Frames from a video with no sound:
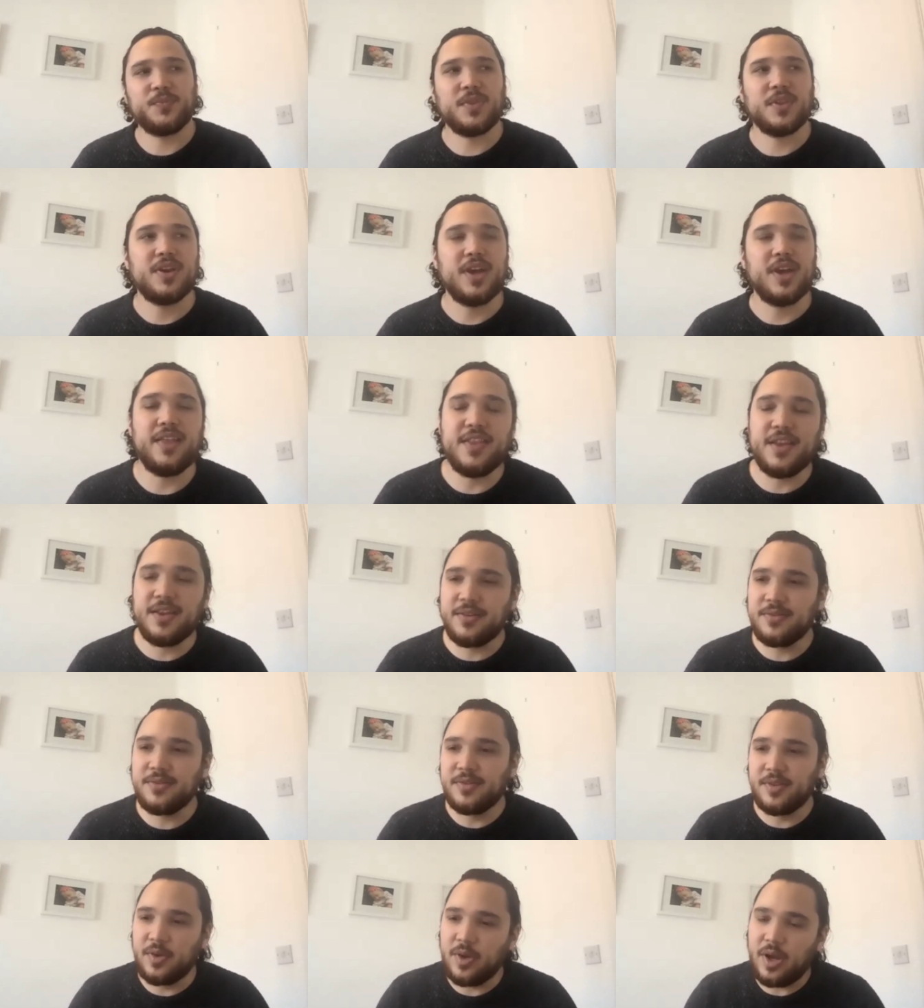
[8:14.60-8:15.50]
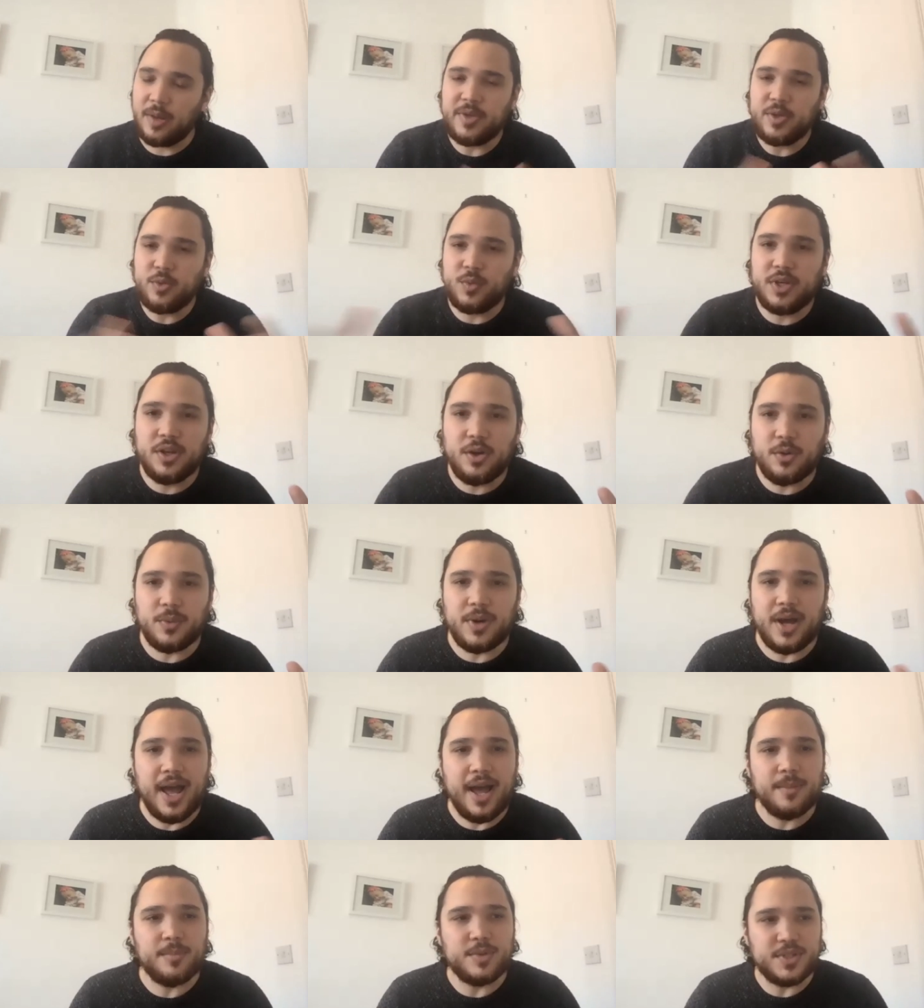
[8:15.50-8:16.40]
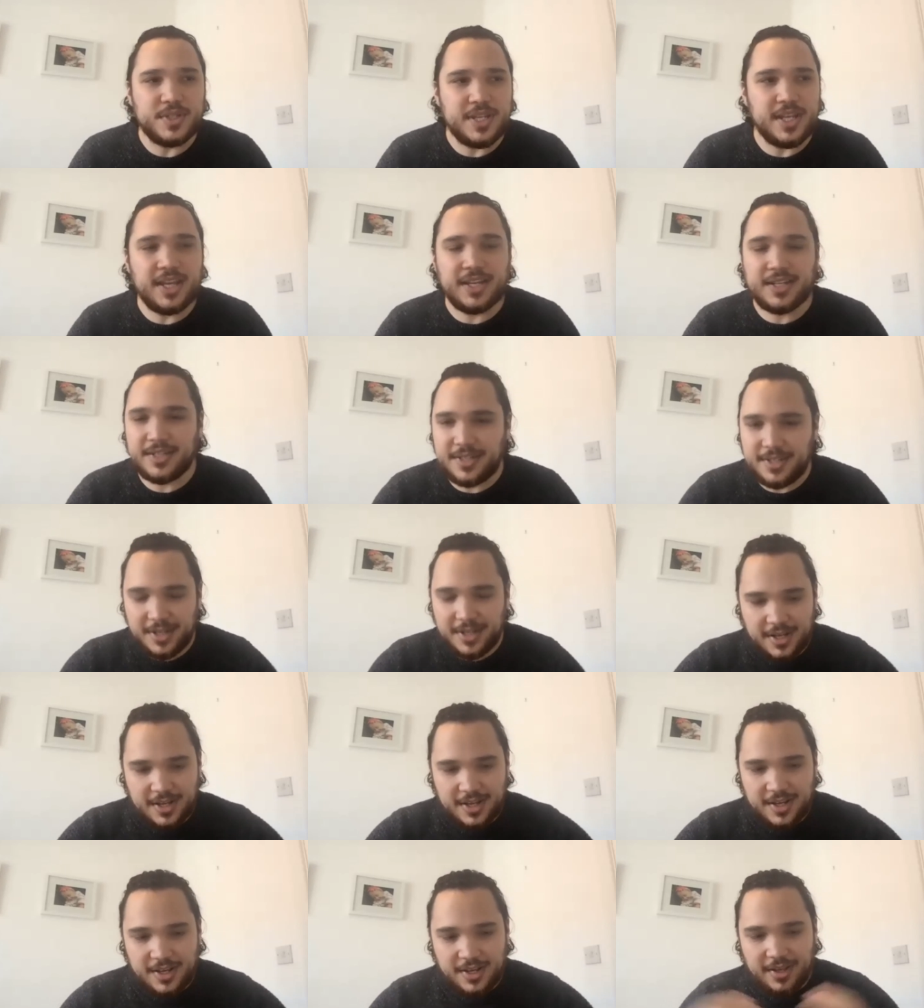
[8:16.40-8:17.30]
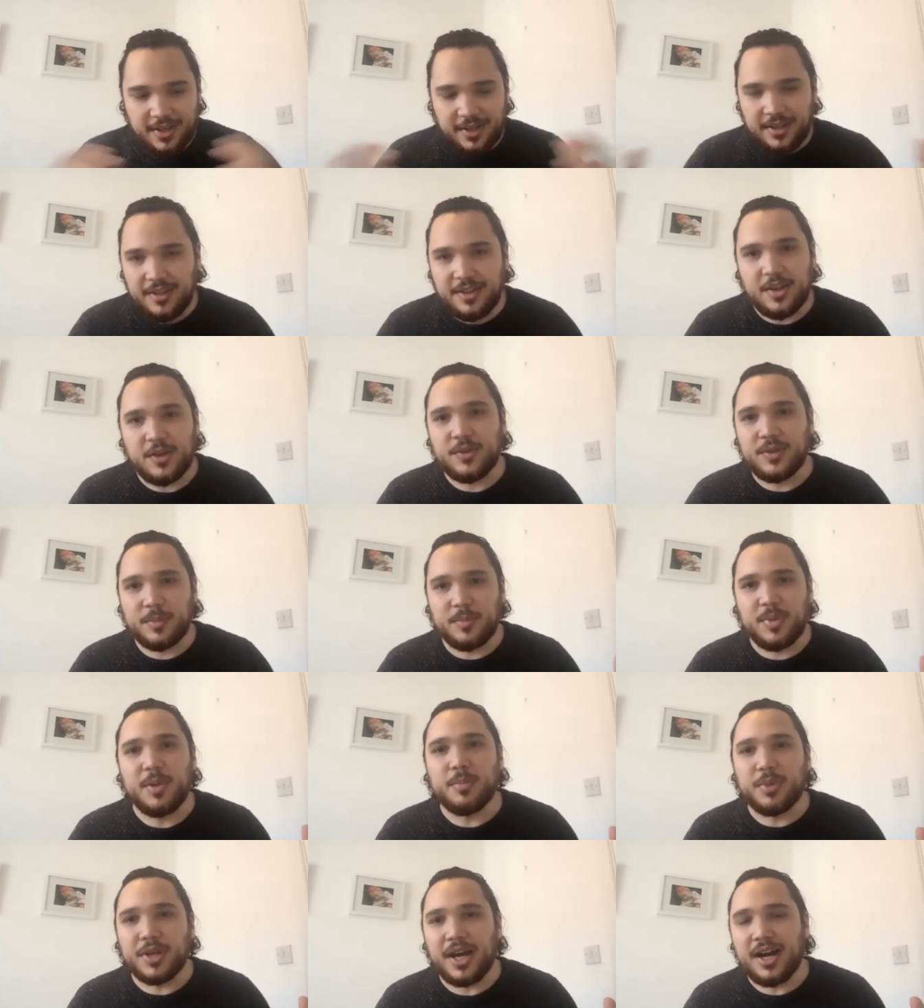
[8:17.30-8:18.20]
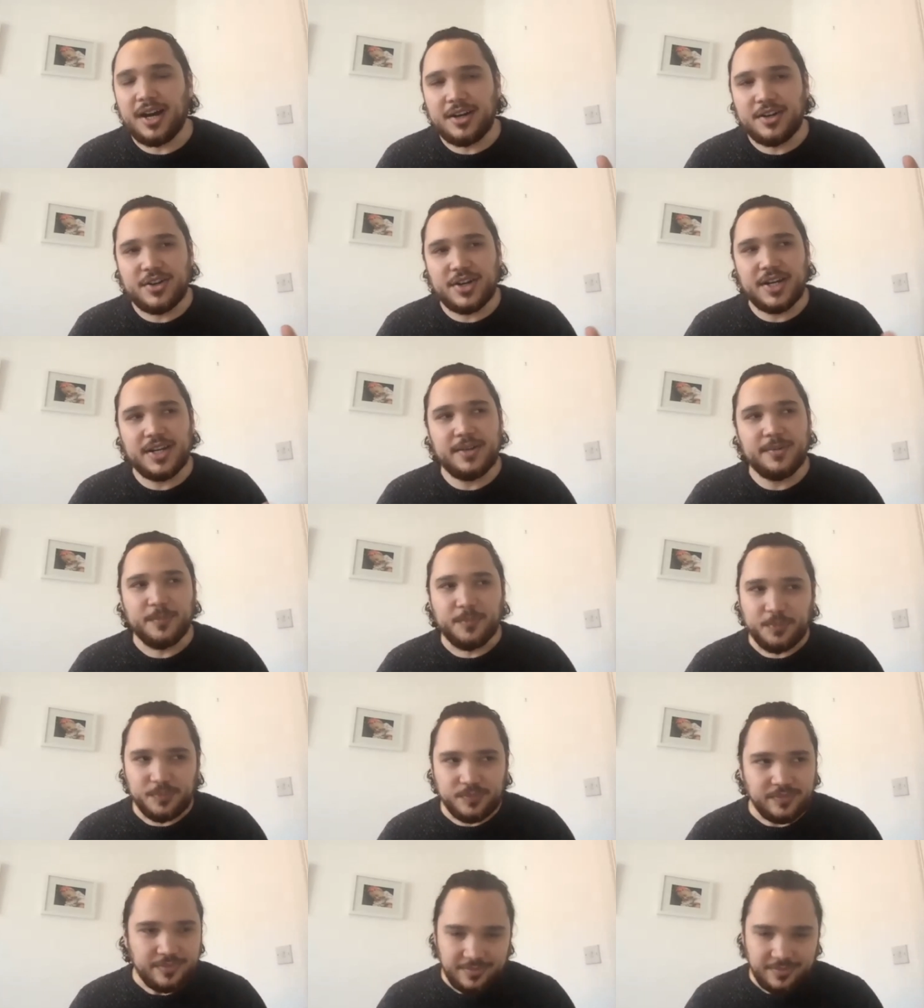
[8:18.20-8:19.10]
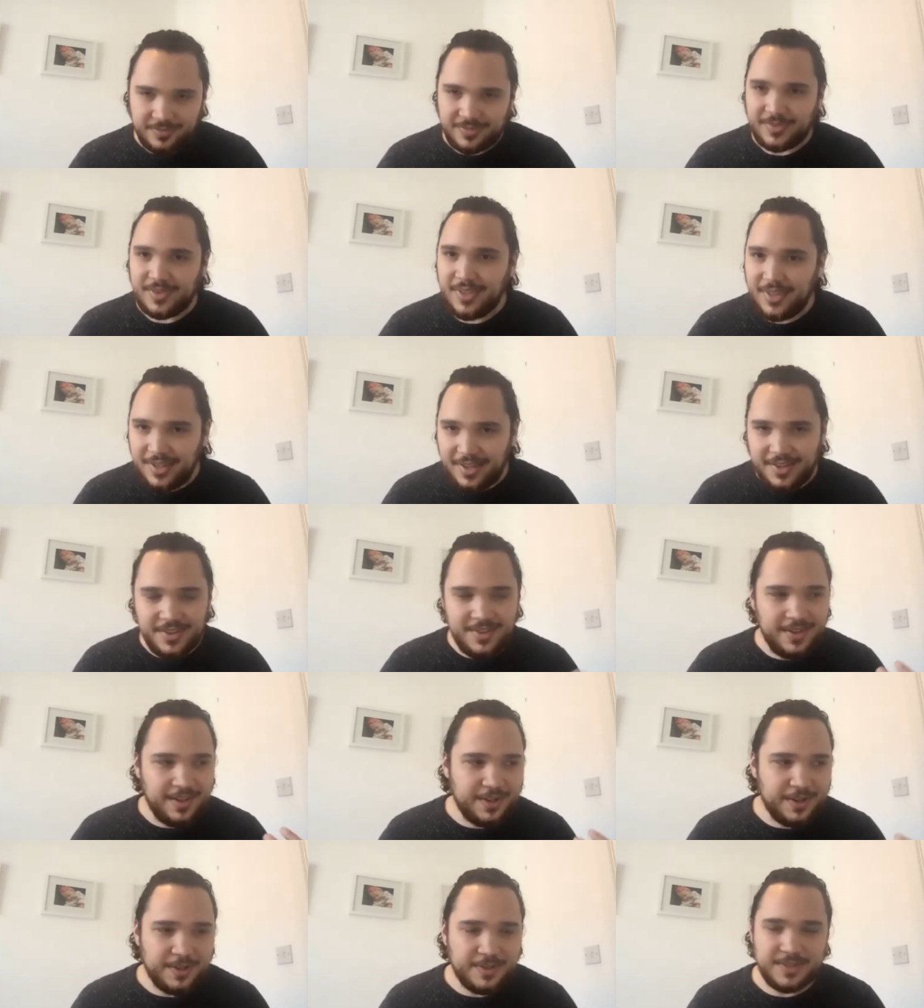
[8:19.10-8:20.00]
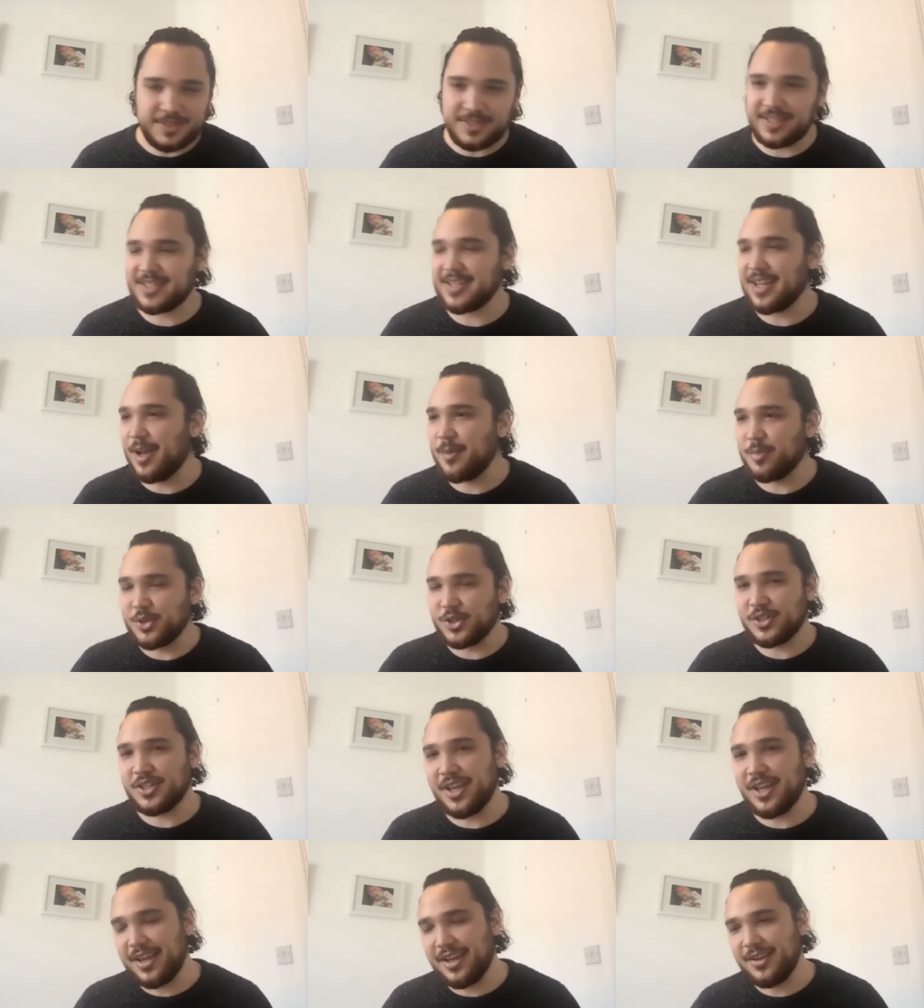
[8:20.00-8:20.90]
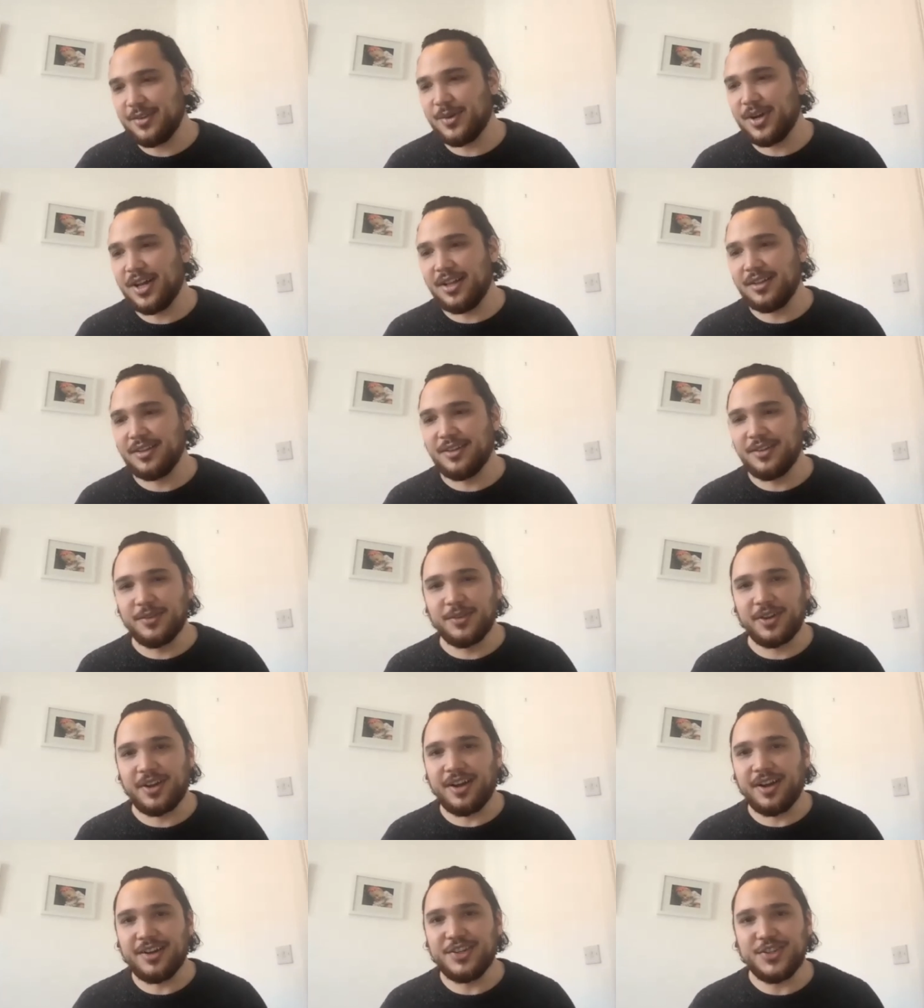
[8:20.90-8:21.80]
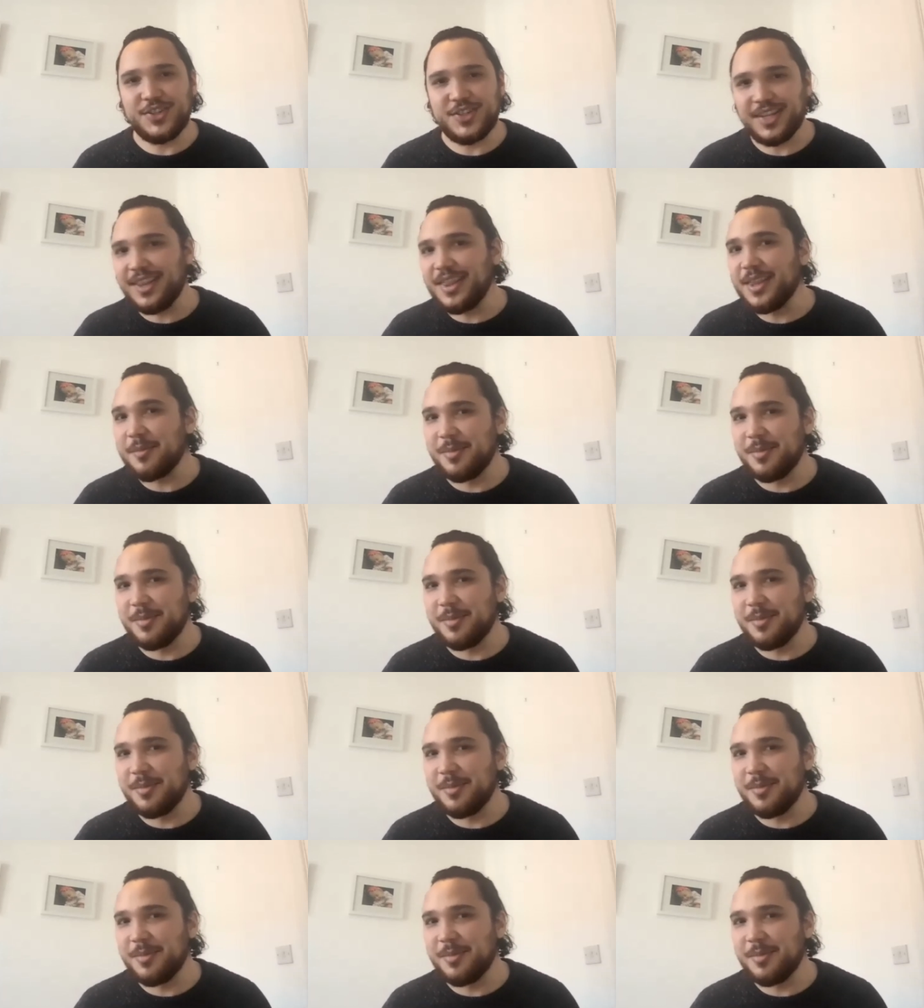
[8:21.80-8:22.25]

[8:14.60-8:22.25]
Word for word: And then, I mean, we know what happens next you know, the people are hungry. Uh, the disciples say, well, can't you send them